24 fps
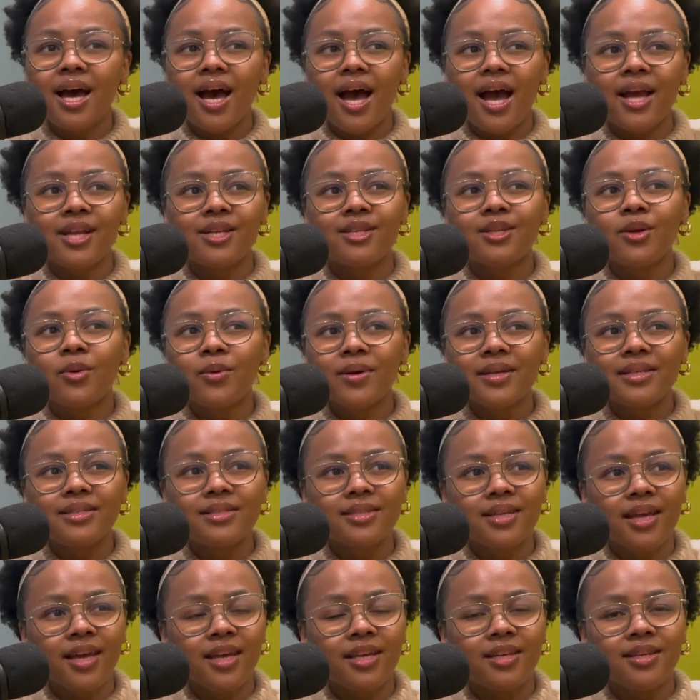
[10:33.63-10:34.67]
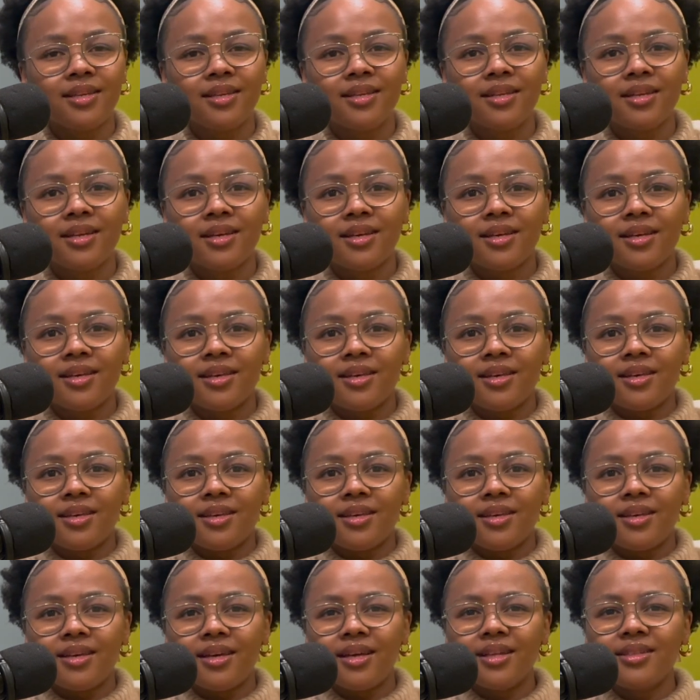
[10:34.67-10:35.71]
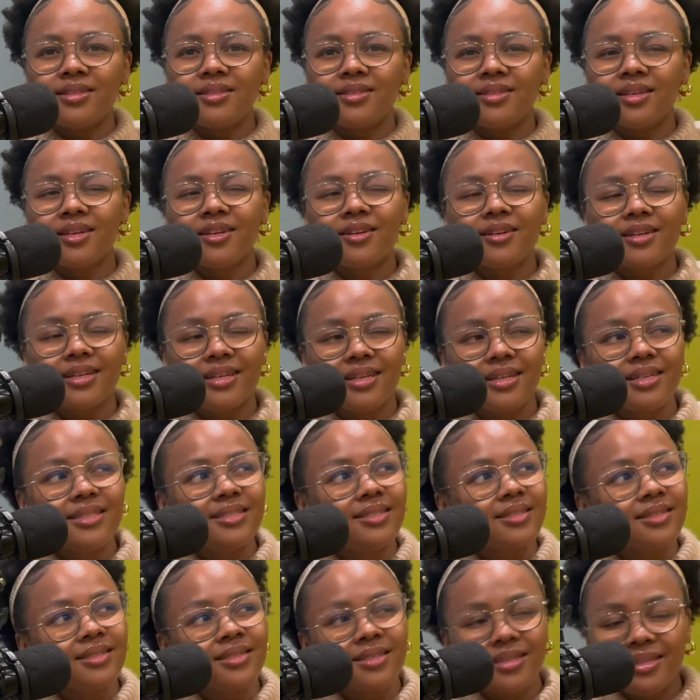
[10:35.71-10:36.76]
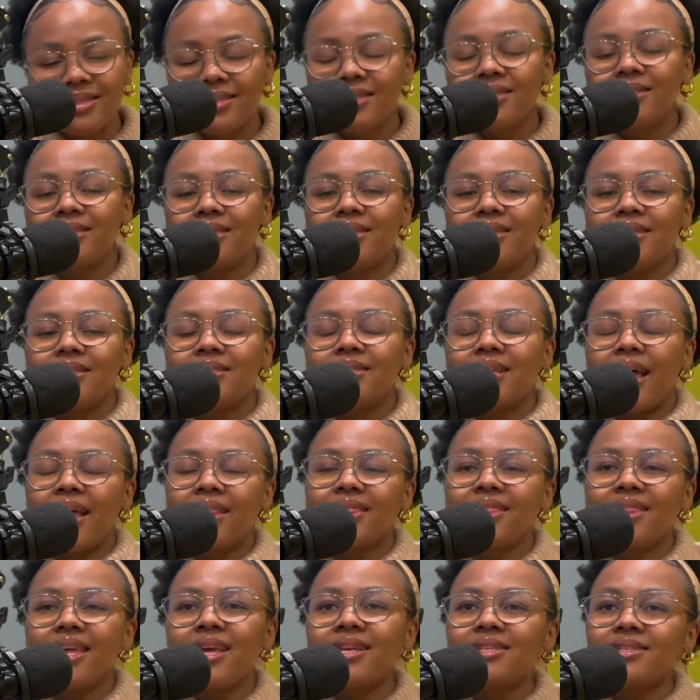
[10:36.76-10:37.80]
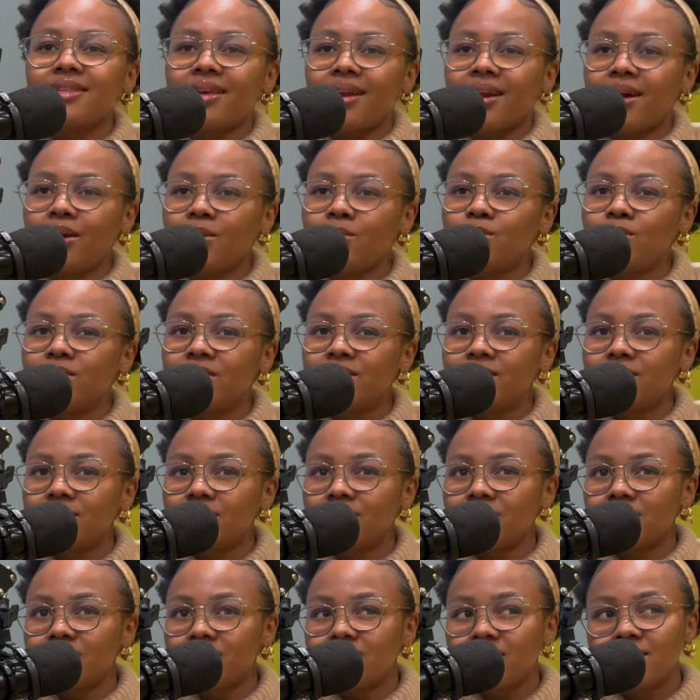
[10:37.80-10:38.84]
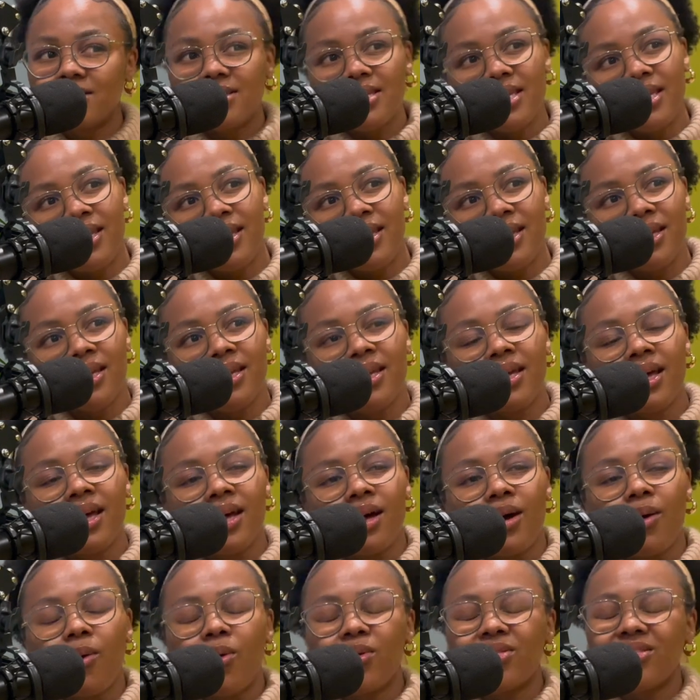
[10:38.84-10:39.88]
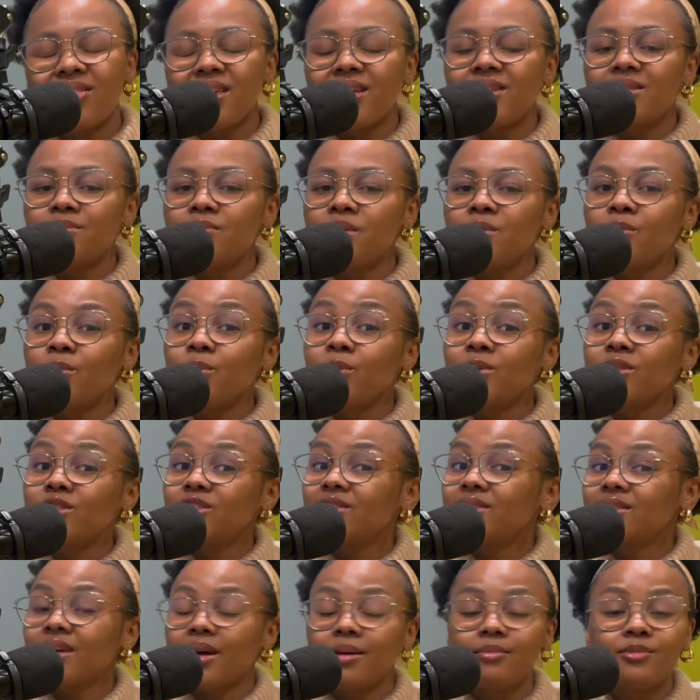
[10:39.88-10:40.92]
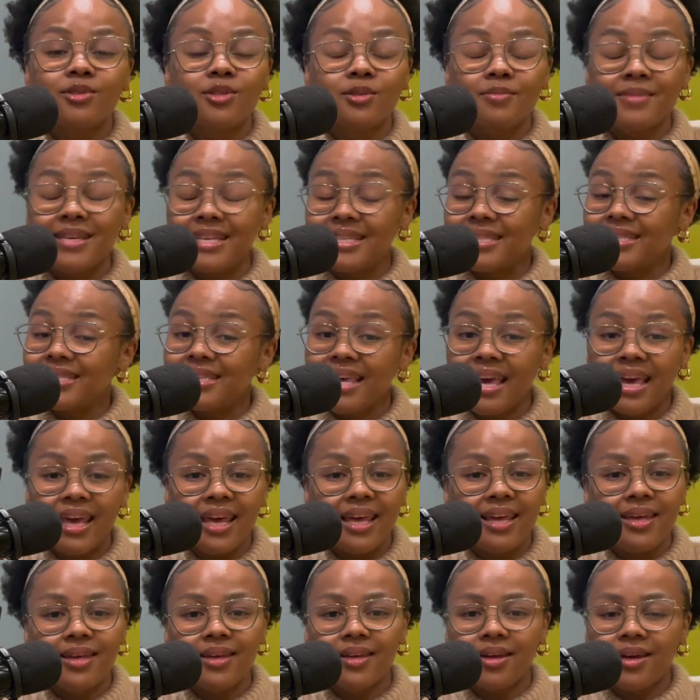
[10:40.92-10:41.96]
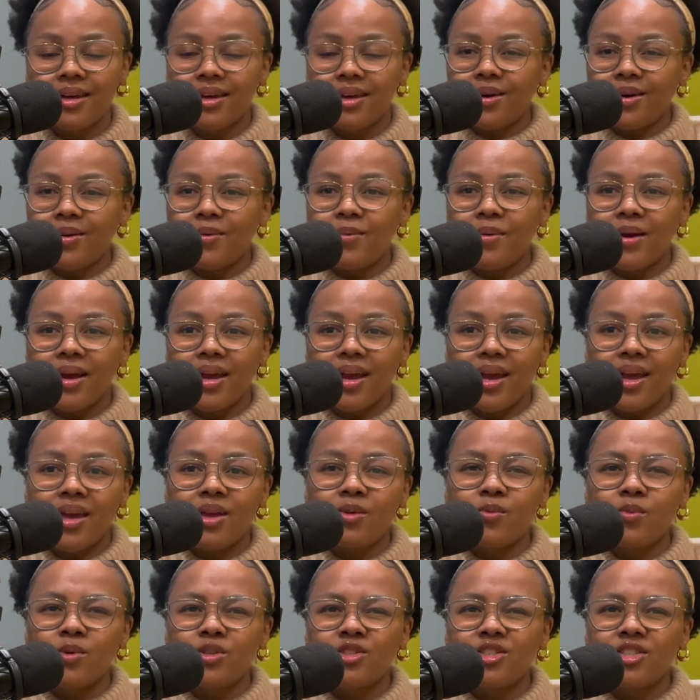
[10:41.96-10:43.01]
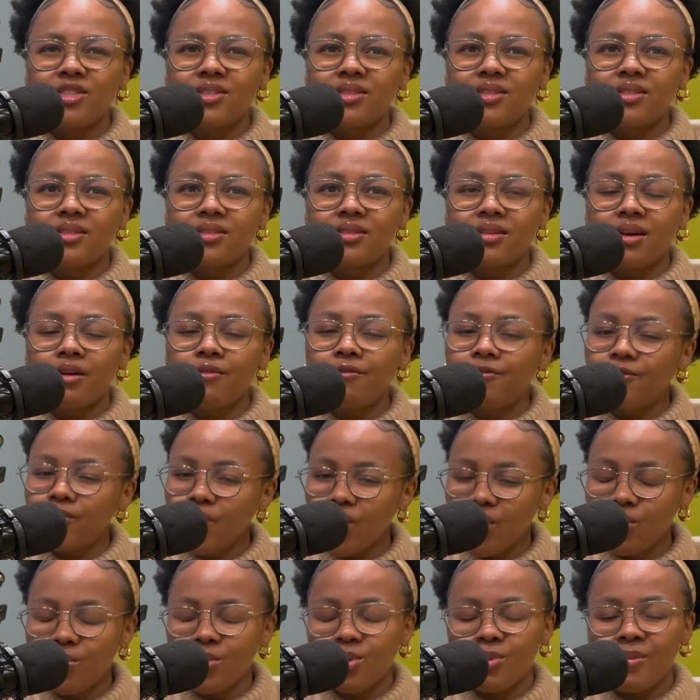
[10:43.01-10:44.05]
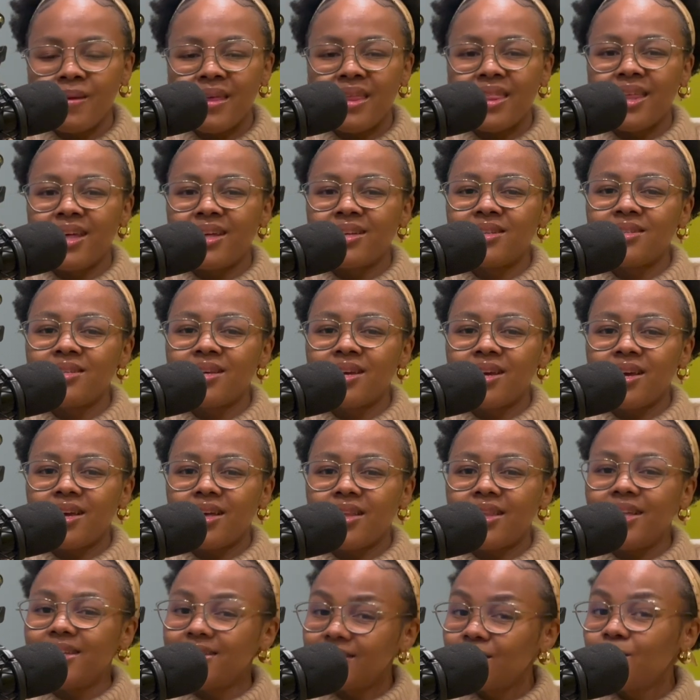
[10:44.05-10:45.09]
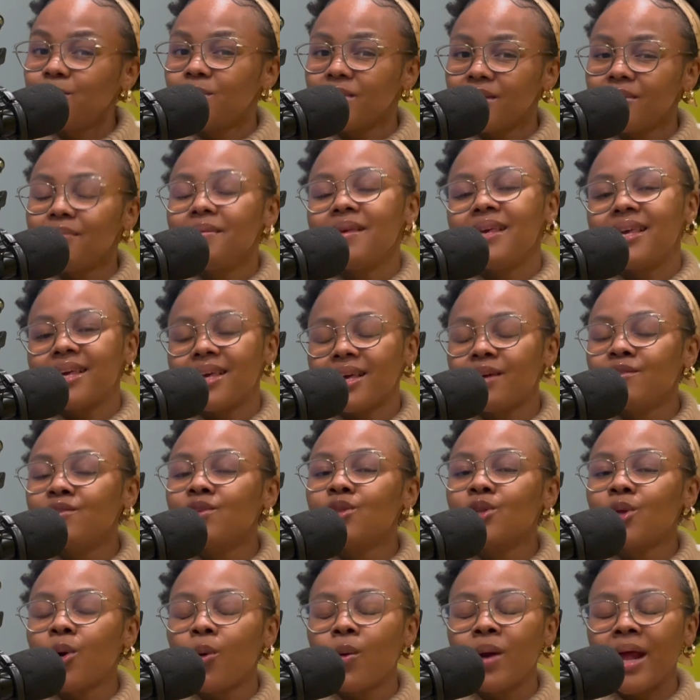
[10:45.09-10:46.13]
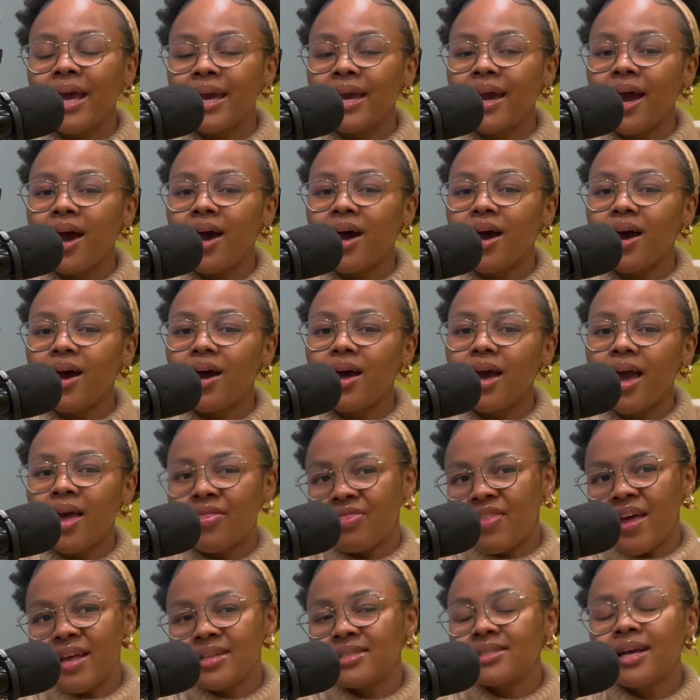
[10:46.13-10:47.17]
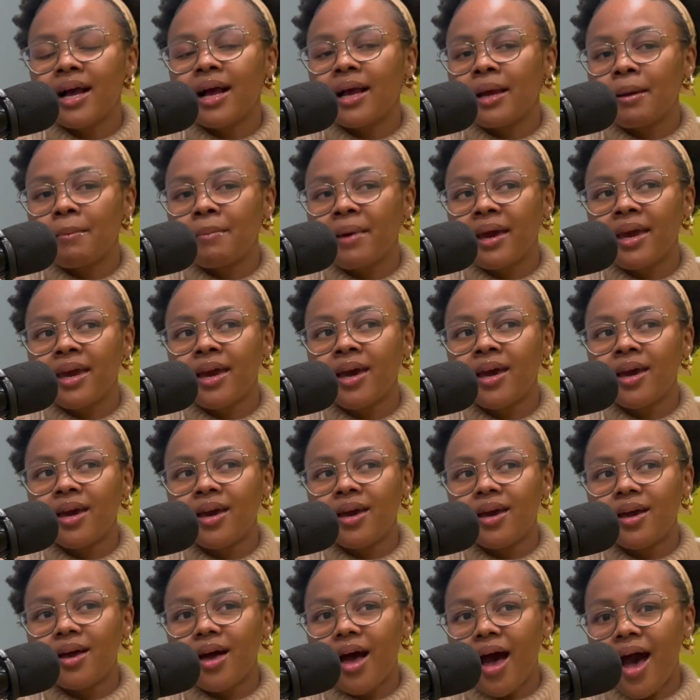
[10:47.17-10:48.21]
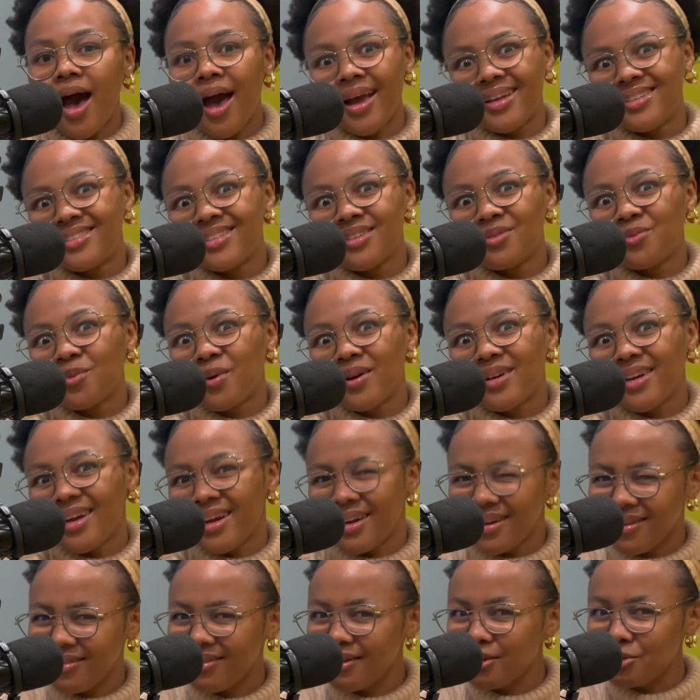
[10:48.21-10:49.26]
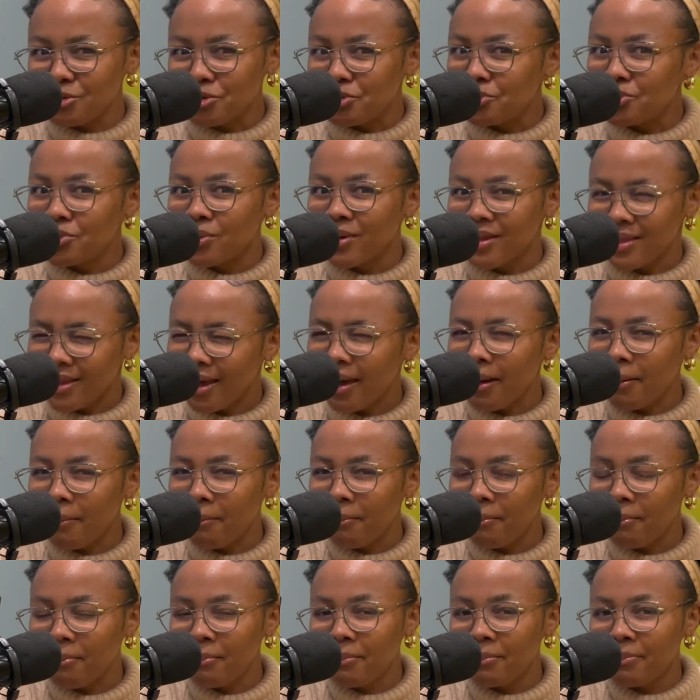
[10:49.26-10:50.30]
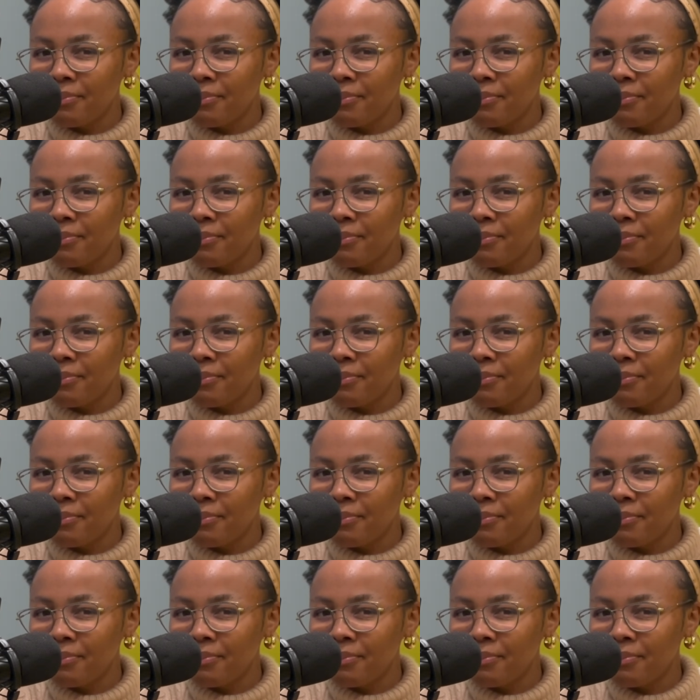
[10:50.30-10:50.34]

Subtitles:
I know it in synchronicities and things that I would see, or things people would just come to me and say, where it would just affirm with me that they're still with me, even though like at that time, like I didn't want anything to do with them.